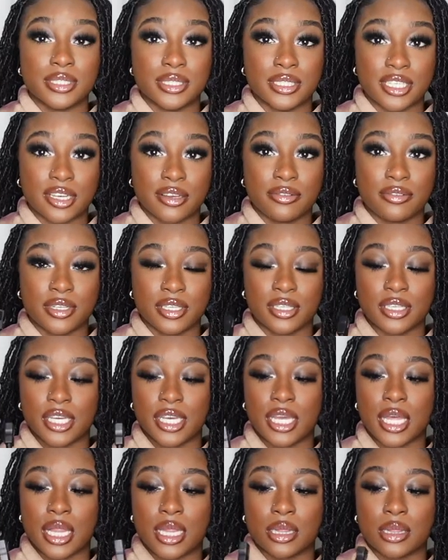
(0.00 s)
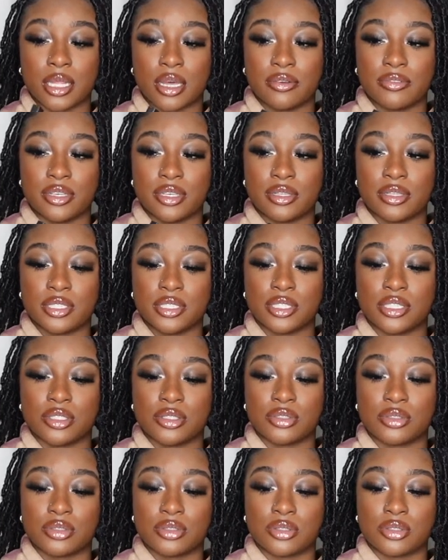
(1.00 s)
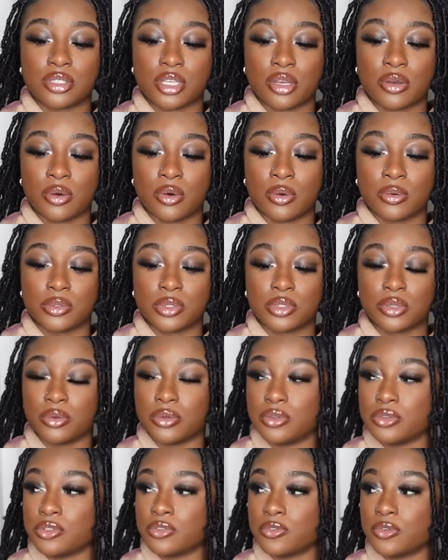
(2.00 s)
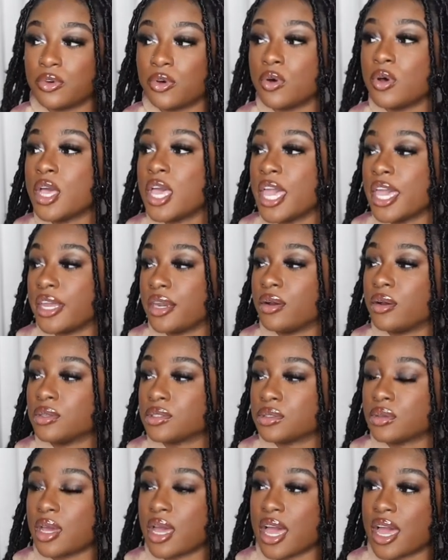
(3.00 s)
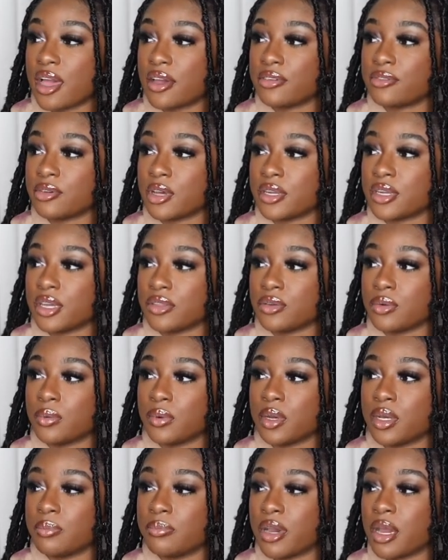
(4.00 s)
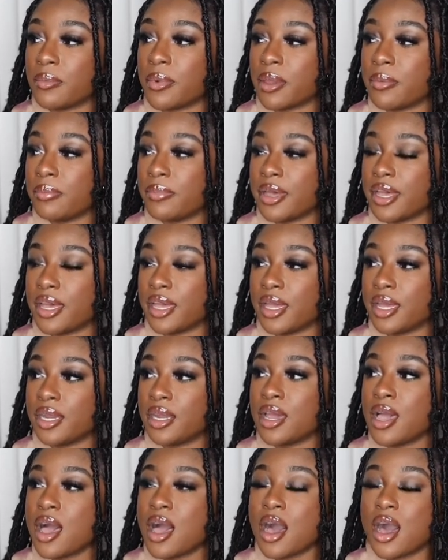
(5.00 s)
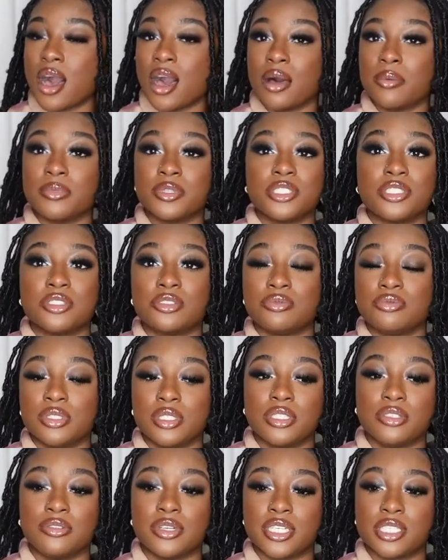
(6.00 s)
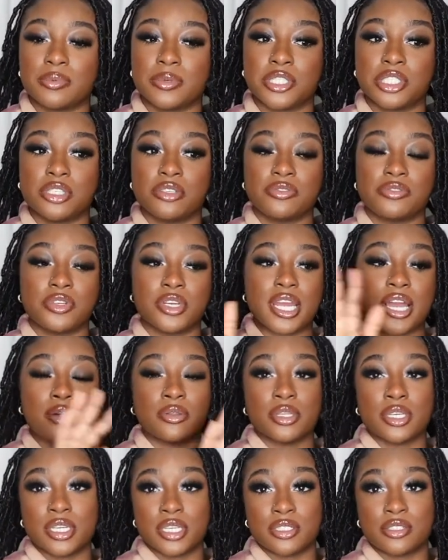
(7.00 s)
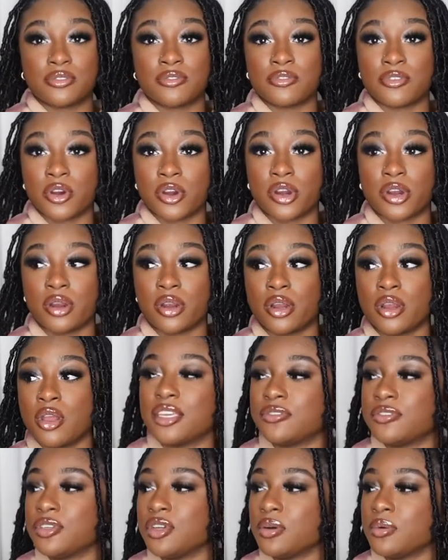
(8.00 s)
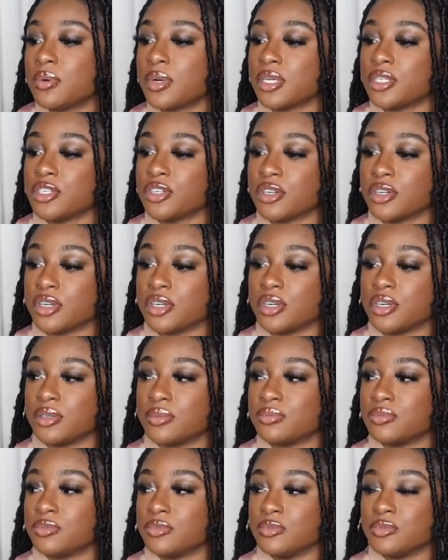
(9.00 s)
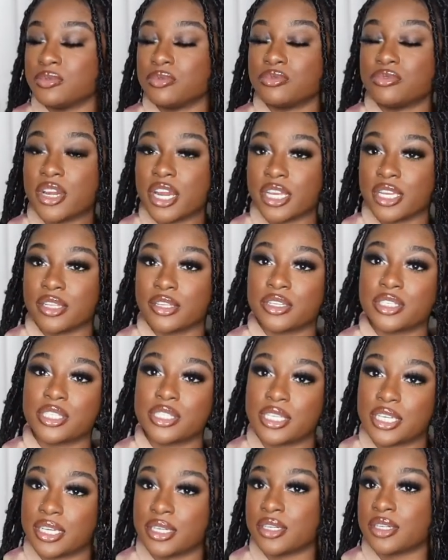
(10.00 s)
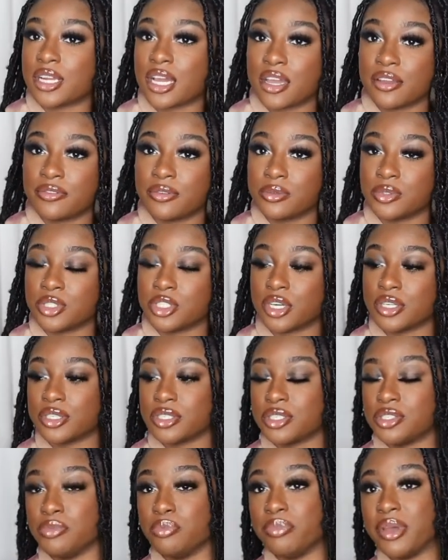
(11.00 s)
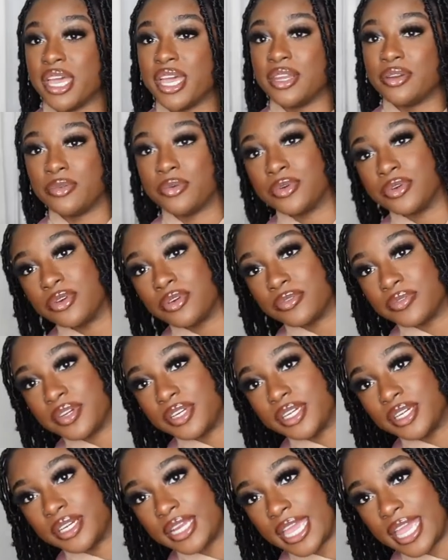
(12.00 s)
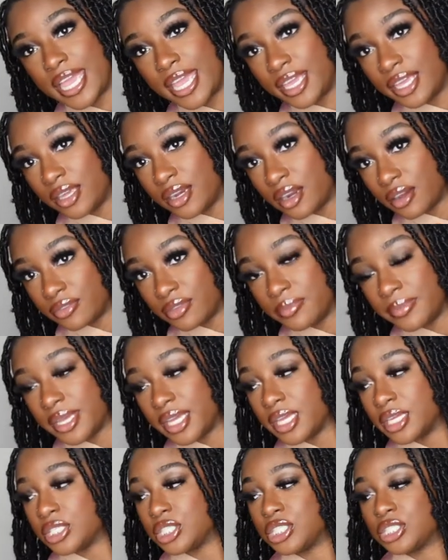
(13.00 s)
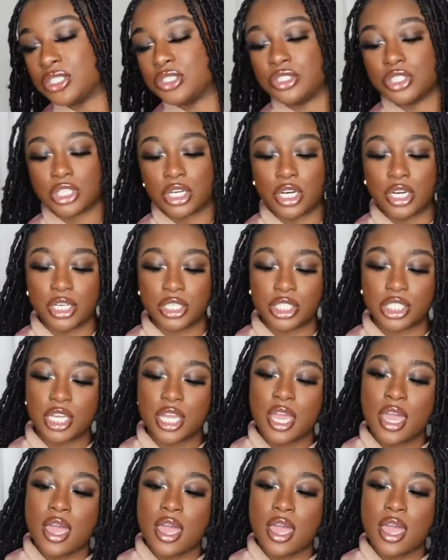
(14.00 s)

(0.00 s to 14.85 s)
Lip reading: Definitely love it. This is so useful, and I also have another one by my bed. This is really great, especially if your outlet is far. If you don't want your regular standard iPhone charger to bend or you're over here hanging off the bed just to charge